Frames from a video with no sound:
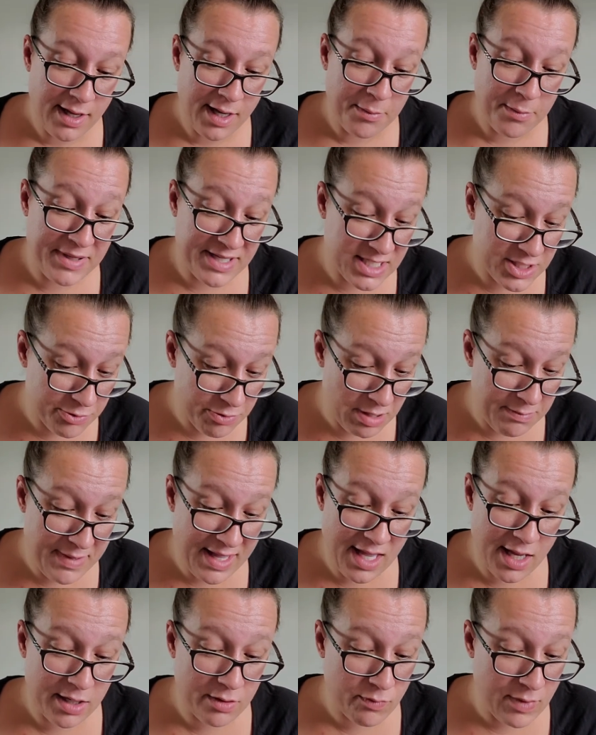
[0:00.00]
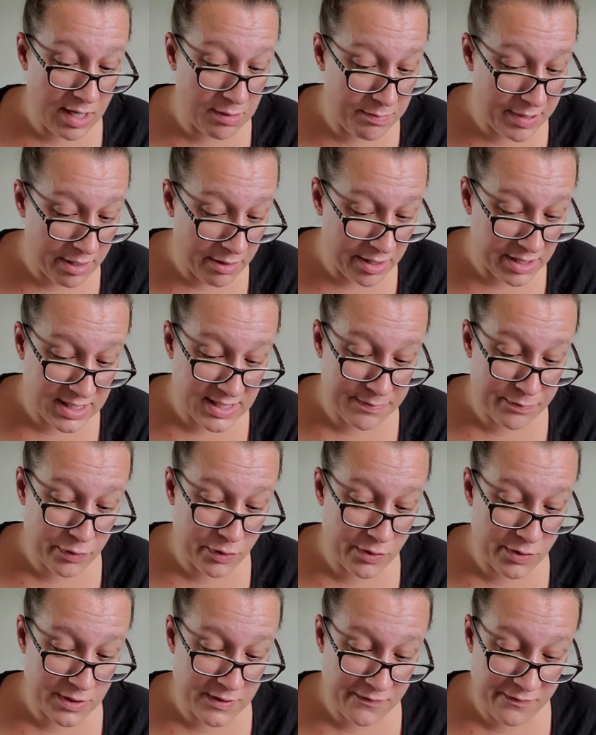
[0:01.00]
Mystery Man, red berry and
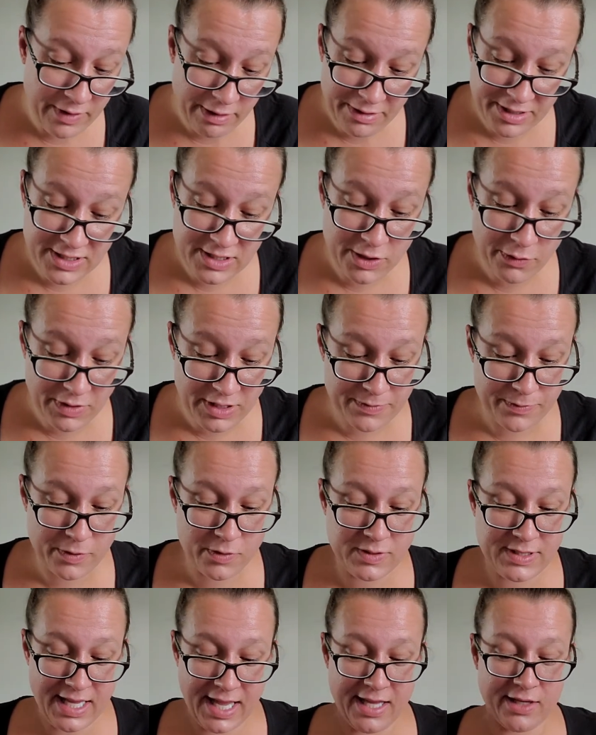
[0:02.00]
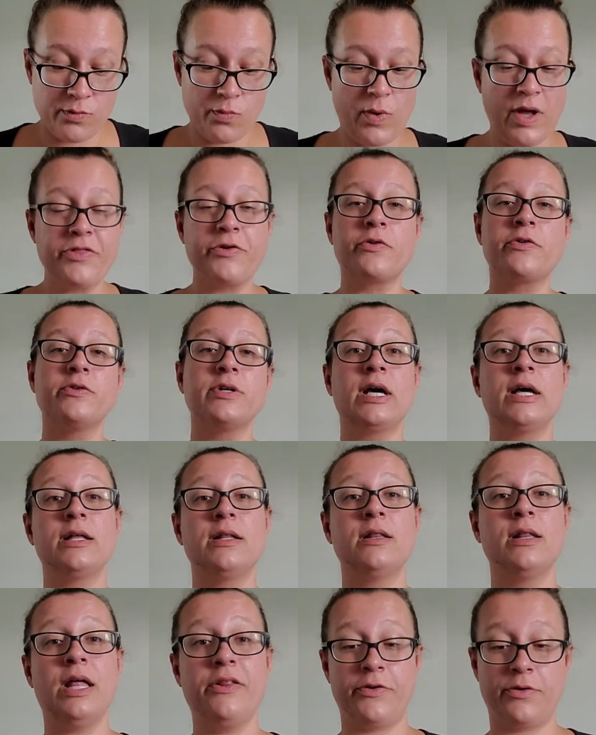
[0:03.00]
spruce, very snowy spruce, and weathered
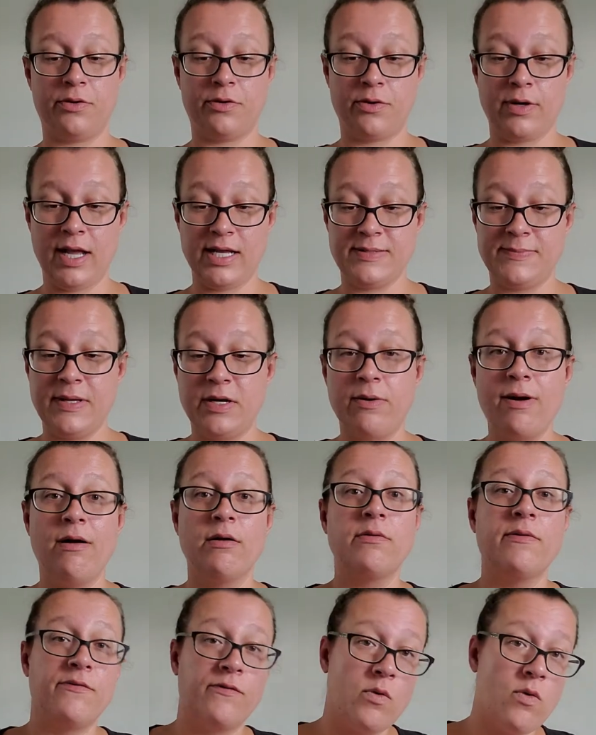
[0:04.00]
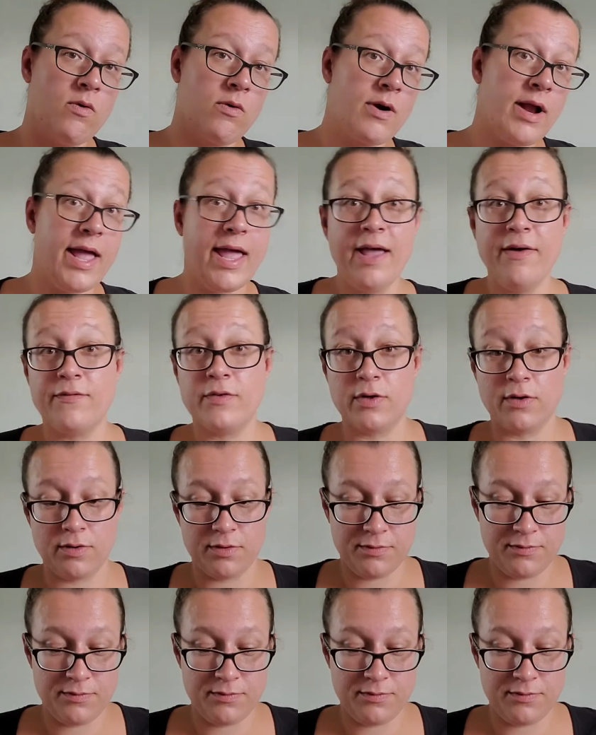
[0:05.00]
leather has been around forever.